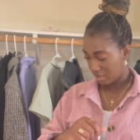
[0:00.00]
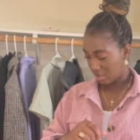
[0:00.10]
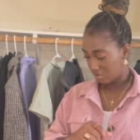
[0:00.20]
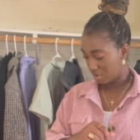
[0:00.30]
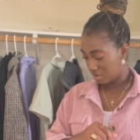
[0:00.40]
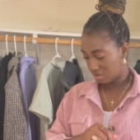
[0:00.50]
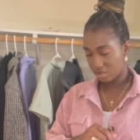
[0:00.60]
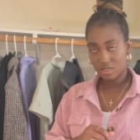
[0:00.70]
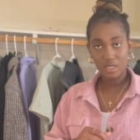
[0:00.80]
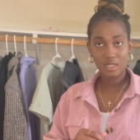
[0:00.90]
It wouldn't, it's
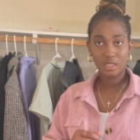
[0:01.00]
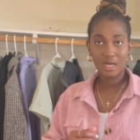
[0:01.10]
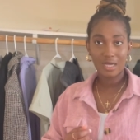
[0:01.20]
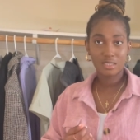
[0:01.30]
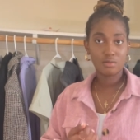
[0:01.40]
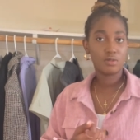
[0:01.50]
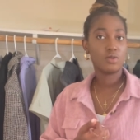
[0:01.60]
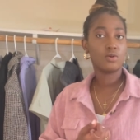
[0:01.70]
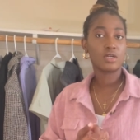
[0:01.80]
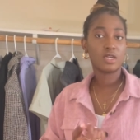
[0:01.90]
not gonna last me
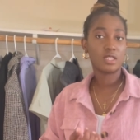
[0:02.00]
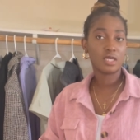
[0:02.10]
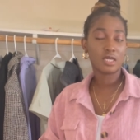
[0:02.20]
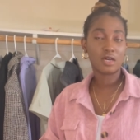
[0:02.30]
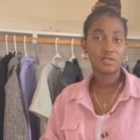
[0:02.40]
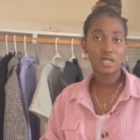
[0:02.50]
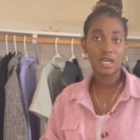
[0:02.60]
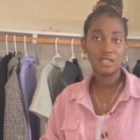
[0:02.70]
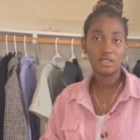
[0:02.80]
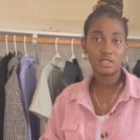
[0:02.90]
working like outside
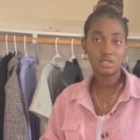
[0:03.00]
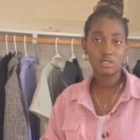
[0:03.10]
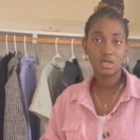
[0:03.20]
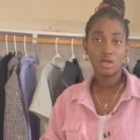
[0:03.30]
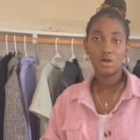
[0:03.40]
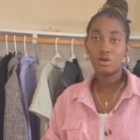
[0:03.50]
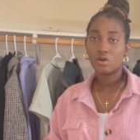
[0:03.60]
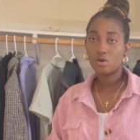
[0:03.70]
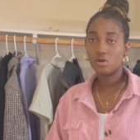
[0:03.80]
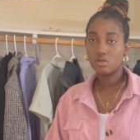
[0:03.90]
in this
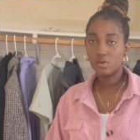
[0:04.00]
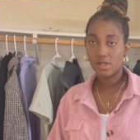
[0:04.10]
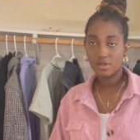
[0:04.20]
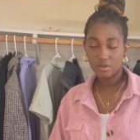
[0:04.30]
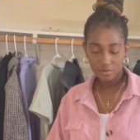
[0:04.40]
cold weather.